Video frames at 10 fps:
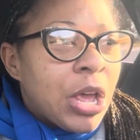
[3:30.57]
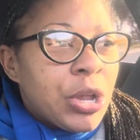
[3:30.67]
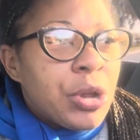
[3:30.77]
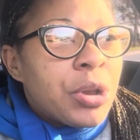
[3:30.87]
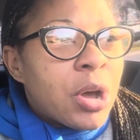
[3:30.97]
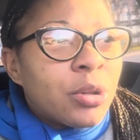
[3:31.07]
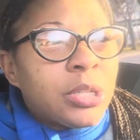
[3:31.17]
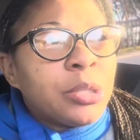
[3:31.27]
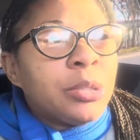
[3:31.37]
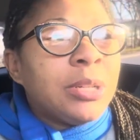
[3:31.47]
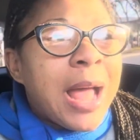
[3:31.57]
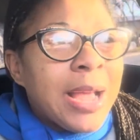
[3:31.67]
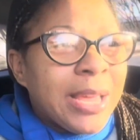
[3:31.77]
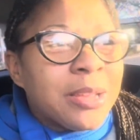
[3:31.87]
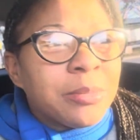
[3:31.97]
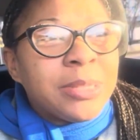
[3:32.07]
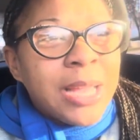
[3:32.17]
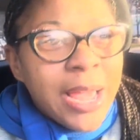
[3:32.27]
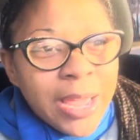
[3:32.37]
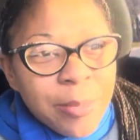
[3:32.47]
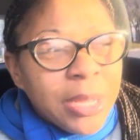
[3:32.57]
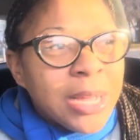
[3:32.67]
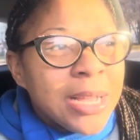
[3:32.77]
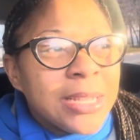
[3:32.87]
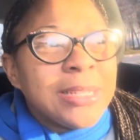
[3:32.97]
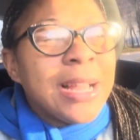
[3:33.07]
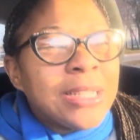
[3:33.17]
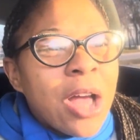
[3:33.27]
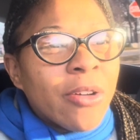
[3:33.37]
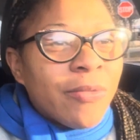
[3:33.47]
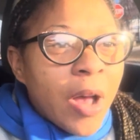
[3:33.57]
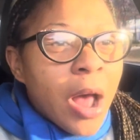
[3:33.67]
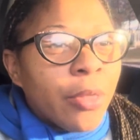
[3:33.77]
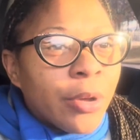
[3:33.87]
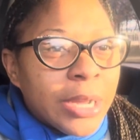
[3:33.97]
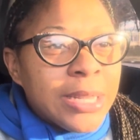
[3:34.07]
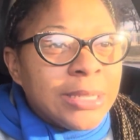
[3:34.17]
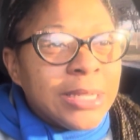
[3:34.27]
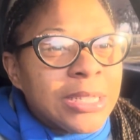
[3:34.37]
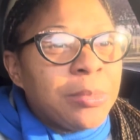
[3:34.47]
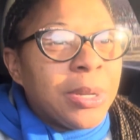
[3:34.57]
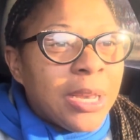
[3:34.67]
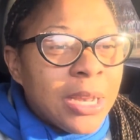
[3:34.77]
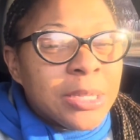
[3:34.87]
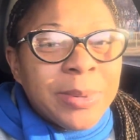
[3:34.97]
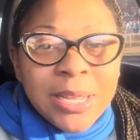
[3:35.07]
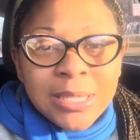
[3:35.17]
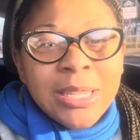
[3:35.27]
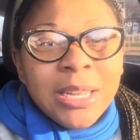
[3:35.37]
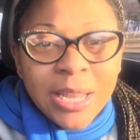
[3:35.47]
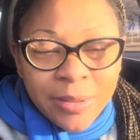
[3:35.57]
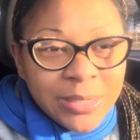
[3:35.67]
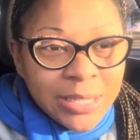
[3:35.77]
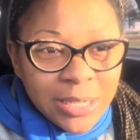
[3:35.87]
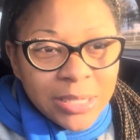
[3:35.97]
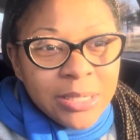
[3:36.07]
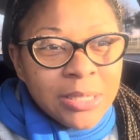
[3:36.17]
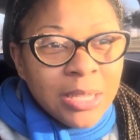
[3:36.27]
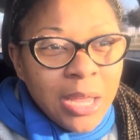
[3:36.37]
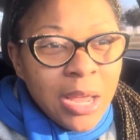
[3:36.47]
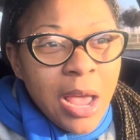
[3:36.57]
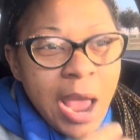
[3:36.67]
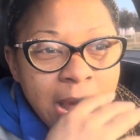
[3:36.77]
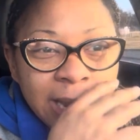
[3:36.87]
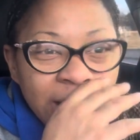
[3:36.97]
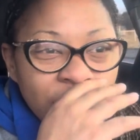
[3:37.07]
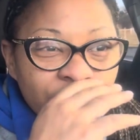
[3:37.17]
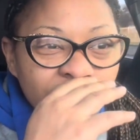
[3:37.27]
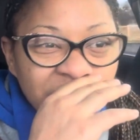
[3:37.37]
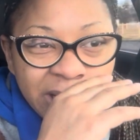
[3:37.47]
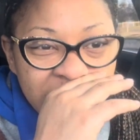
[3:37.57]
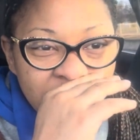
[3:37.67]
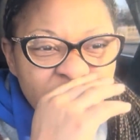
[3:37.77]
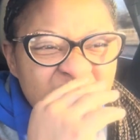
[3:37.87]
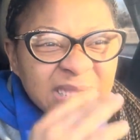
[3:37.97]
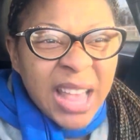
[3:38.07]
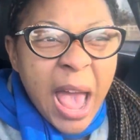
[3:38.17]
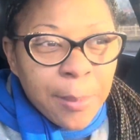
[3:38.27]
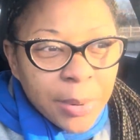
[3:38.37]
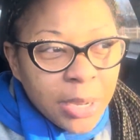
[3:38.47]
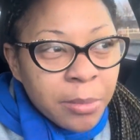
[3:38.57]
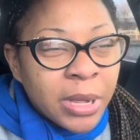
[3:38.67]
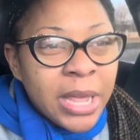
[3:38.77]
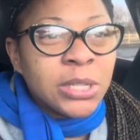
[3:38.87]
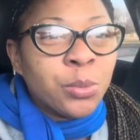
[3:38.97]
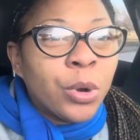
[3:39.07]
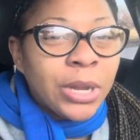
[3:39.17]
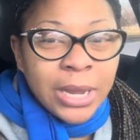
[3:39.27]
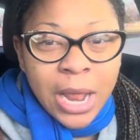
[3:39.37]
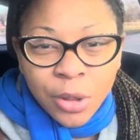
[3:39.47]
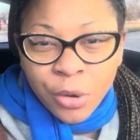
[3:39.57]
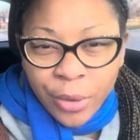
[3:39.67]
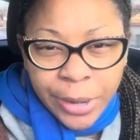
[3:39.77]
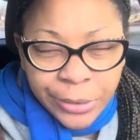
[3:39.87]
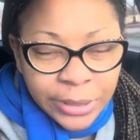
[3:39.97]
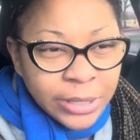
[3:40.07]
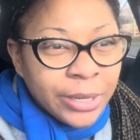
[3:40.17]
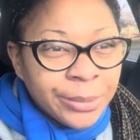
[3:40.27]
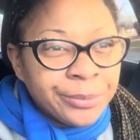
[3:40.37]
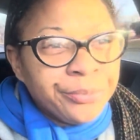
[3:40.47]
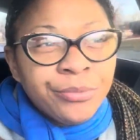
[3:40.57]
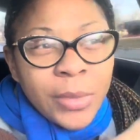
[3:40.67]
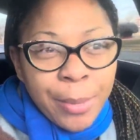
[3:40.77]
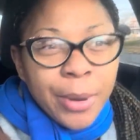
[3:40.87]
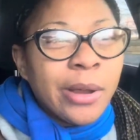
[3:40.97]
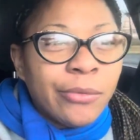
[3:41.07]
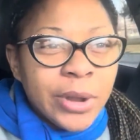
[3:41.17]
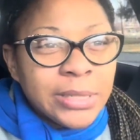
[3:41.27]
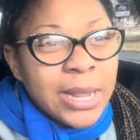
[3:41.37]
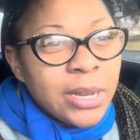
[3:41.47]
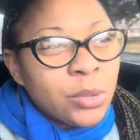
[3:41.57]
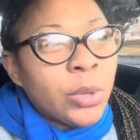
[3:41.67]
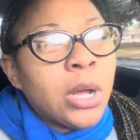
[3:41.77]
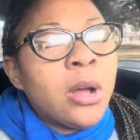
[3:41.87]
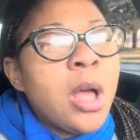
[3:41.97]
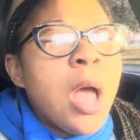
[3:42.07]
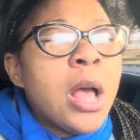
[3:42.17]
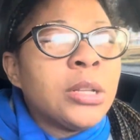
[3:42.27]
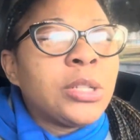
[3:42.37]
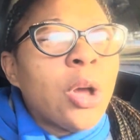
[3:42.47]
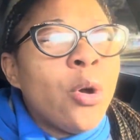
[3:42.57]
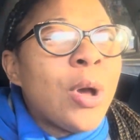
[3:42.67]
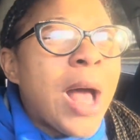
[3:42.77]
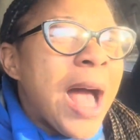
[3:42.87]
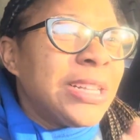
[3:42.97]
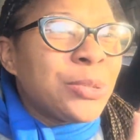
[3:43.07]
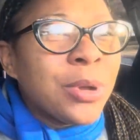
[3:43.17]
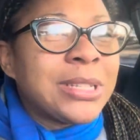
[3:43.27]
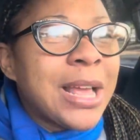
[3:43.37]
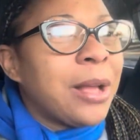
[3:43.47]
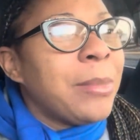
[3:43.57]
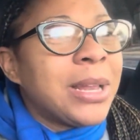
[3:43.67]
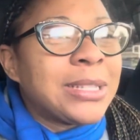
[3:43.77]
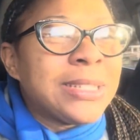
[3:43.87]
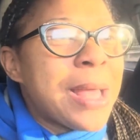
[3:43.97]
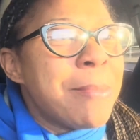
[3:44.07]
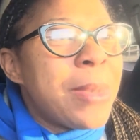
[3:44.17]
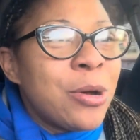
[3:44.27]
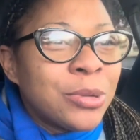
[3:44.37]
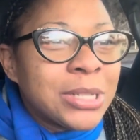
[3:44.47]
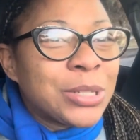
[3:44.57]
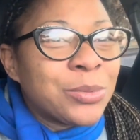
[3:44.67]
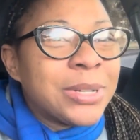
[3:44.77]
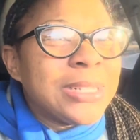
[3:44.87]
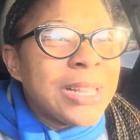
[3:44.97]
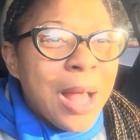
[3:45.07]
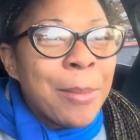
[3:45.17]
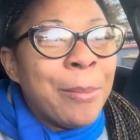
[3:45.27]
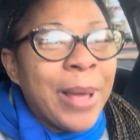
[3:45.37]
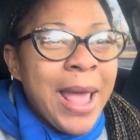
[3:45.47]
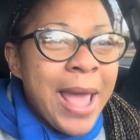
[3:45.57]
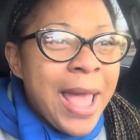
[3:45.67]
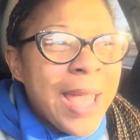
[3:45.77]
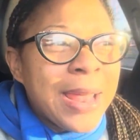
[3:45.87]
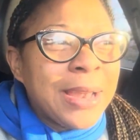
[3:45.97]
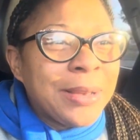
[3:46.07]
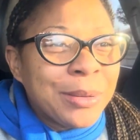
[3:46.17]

you know, to not get upset because that's our Father and he's disciplining us because he loves us. And it don't feel good while it's happening, but it's working out a greater good. I paraphrase that as well. So I just want to take a minute to say Moses was a bad